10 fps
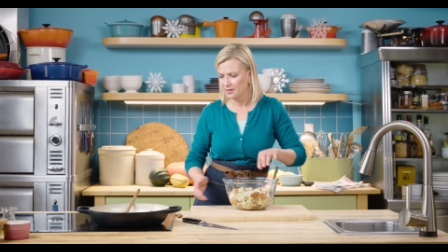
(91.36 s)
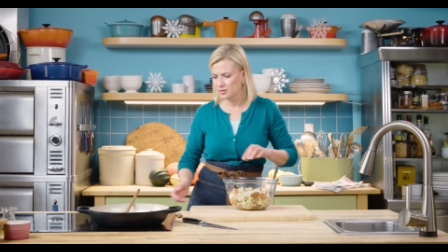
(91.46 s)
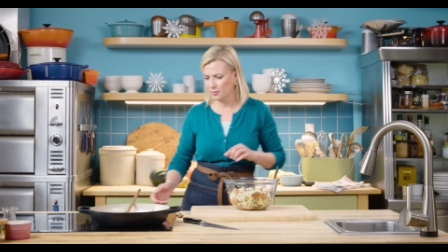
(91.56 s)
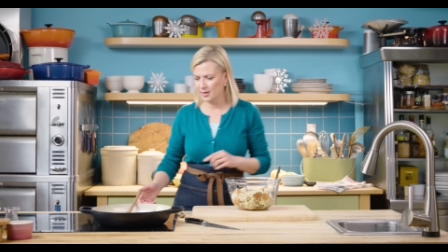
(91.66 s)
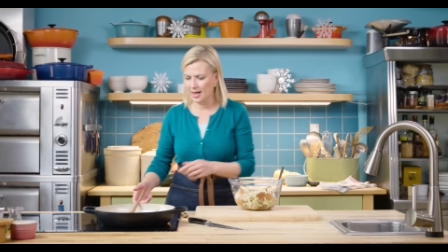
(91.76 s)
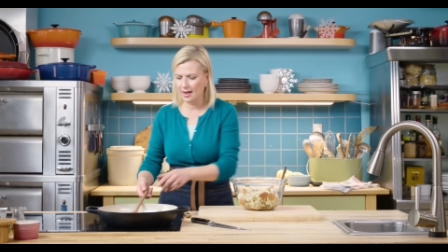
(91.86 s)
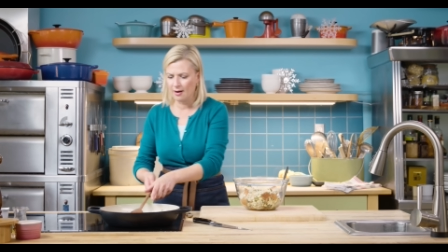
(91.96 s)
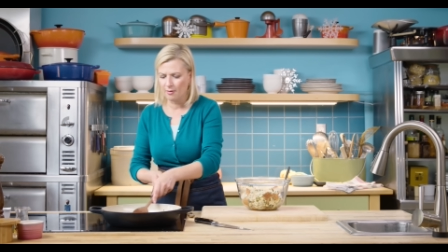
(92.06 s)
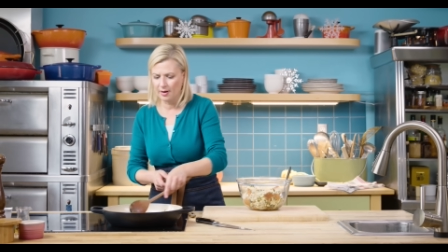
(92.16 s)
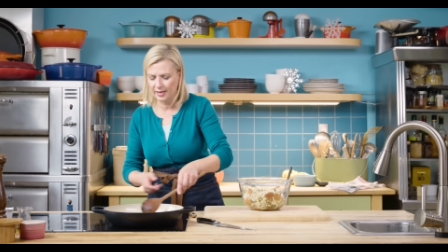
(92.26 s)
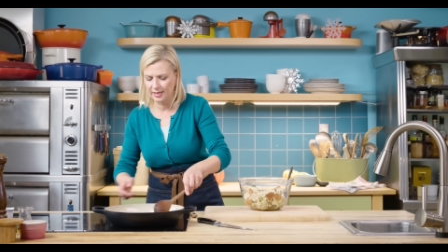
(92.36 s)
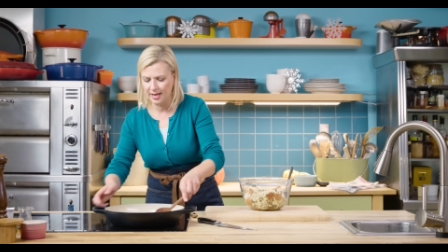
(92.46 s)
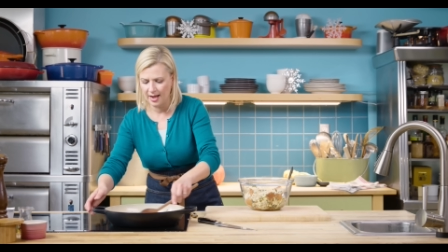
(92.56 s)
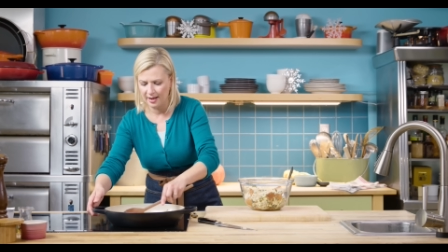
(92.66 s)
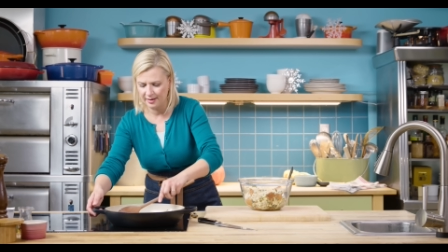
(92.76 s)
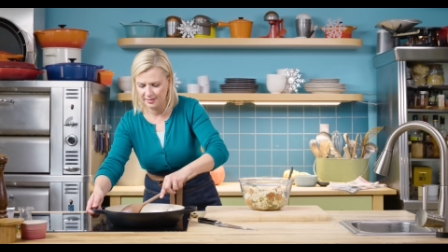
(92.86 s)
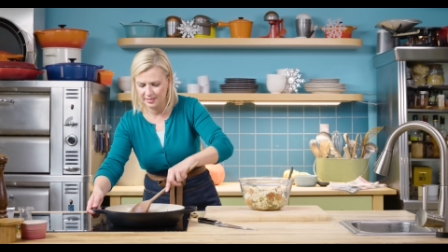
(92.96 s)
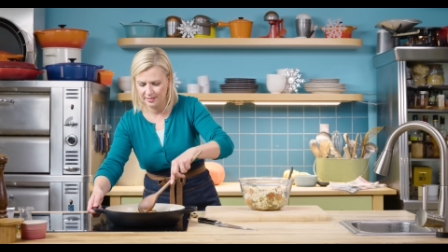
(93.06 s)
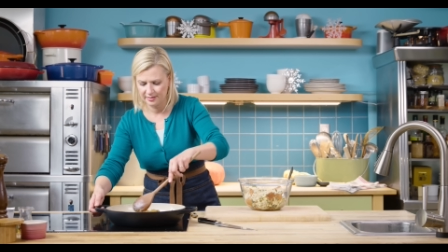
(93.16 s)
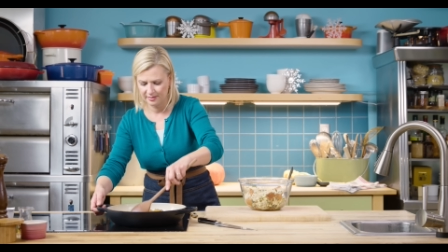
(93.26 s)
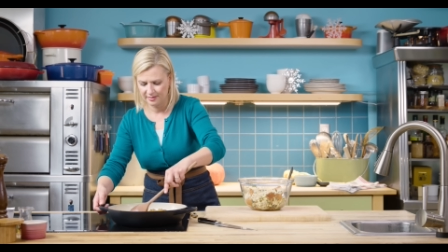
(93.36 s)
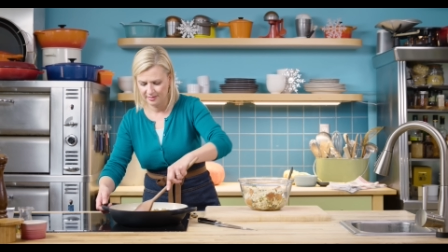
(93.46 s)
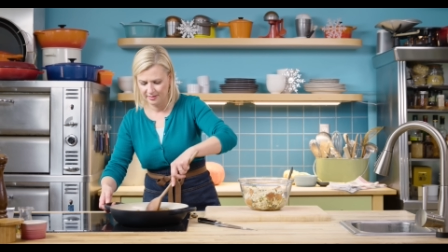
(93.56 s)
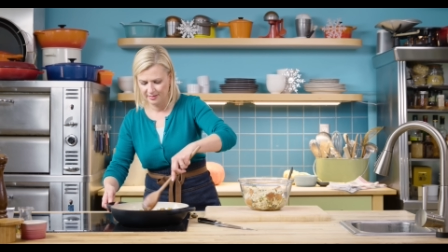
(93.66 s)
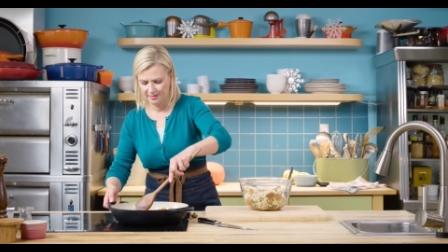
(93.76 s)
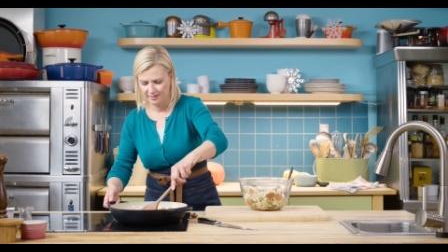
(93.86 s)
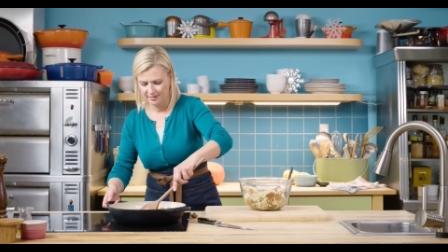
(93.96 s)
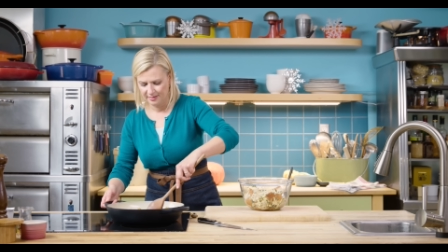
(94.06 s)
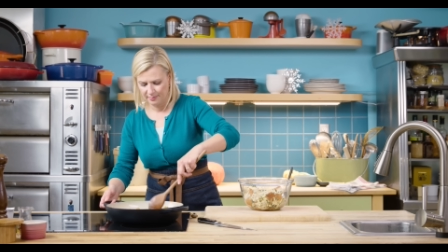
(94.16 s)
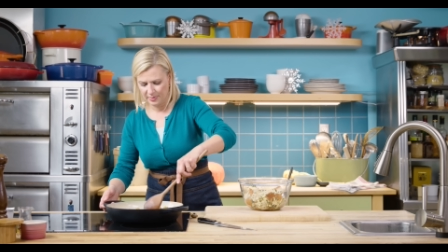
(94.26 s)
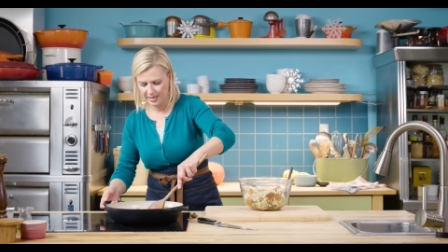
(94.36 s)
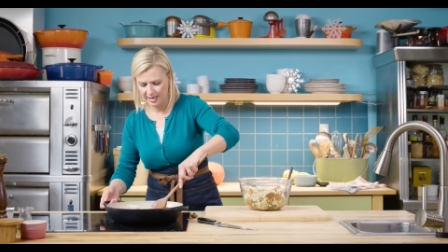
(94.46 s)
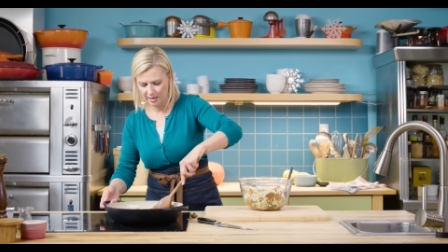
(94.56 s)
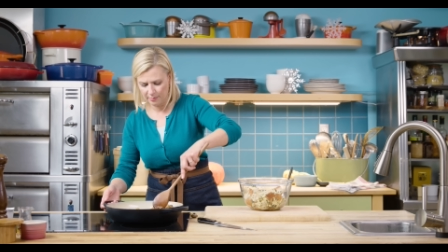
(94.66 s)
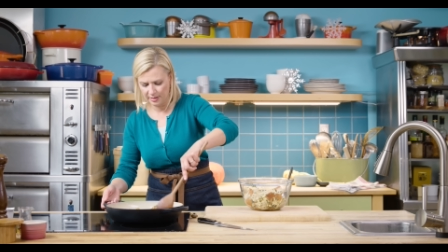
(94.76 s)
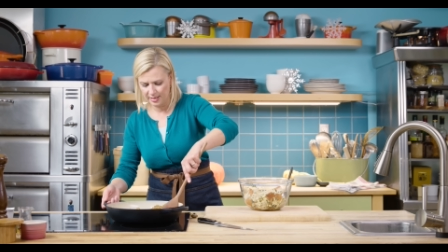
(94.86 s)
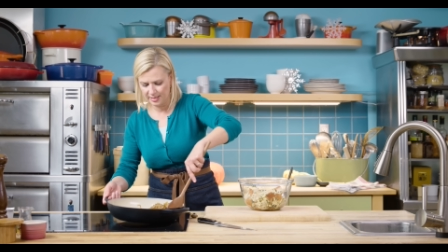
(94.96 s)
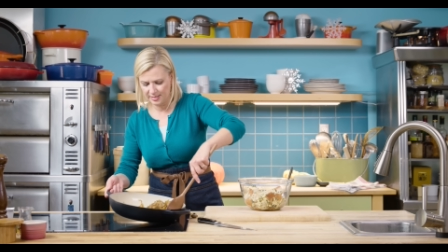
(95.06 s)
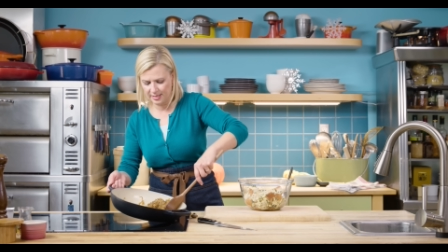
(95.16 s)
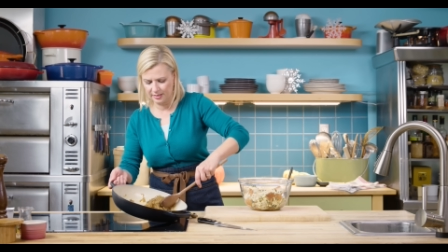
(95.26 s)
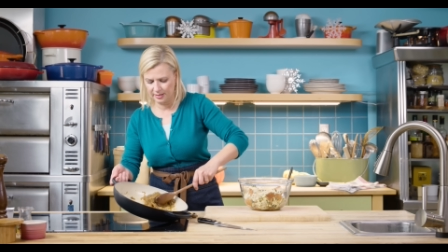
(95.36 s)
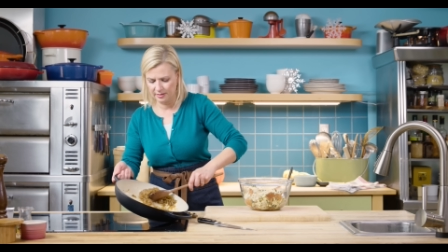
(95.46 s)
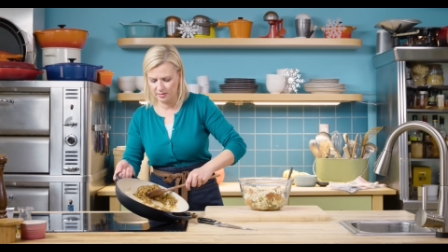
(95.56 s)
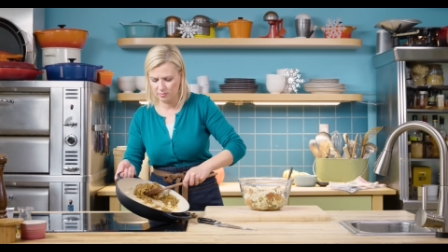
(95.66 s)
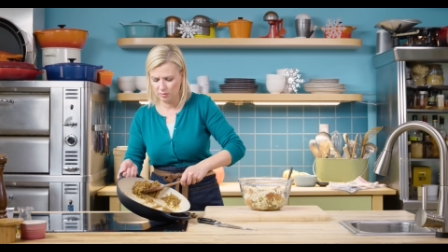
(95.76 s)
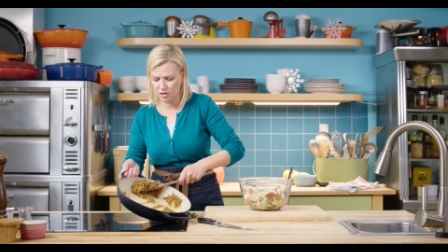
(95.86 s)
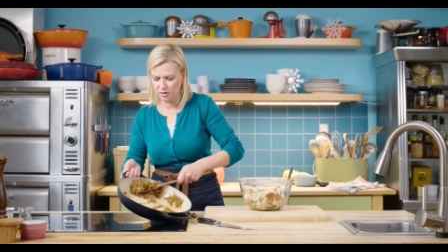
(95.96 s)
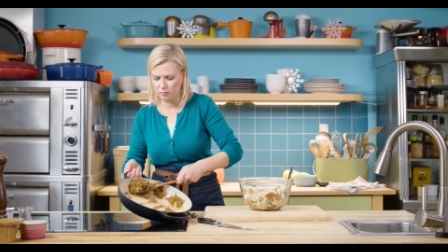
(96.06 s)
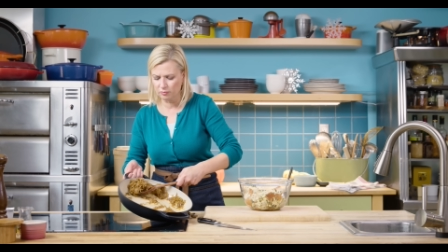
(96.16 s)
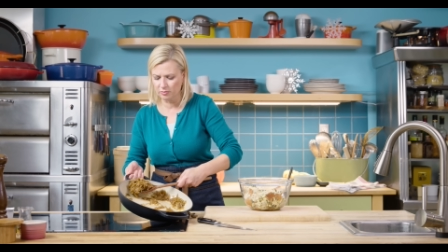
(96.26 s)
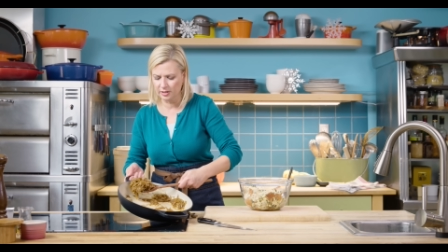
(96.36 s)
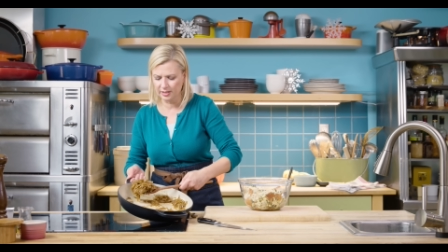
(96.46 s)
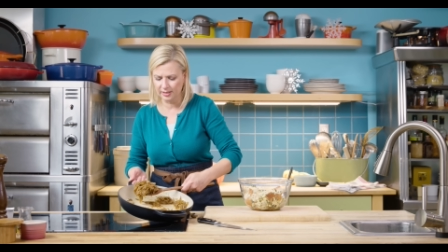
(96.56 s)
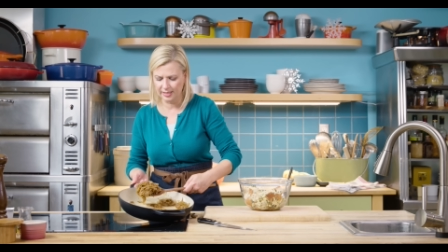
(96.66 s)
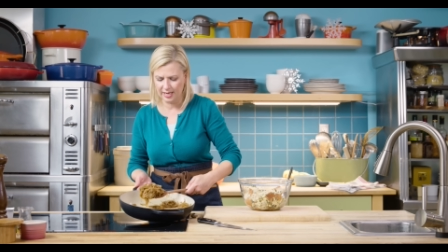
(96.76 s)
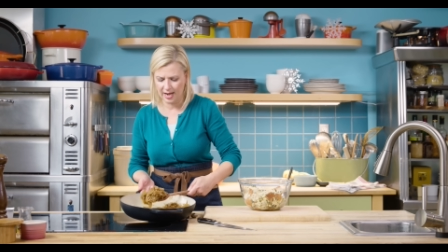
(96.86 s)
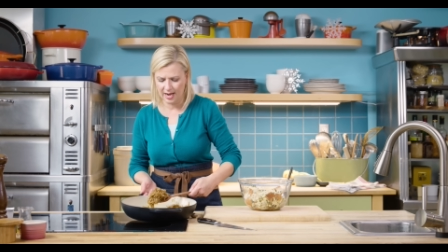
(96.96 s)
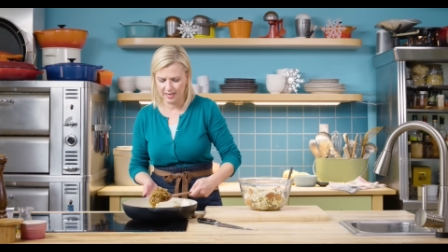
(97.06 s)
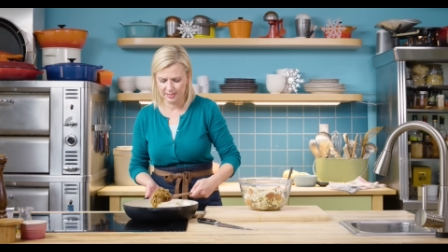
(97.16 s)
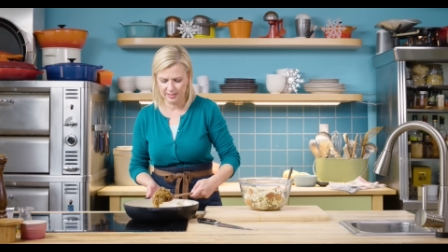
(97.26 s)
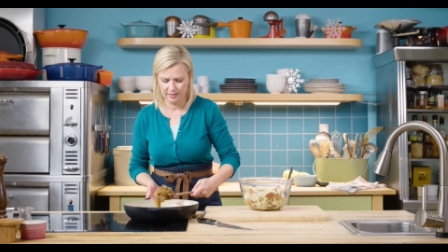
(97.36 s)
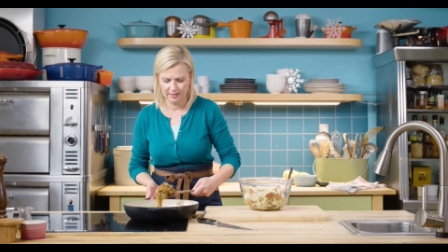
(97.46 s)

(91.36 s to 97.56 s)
so now I can add my caramelized onions, which is really at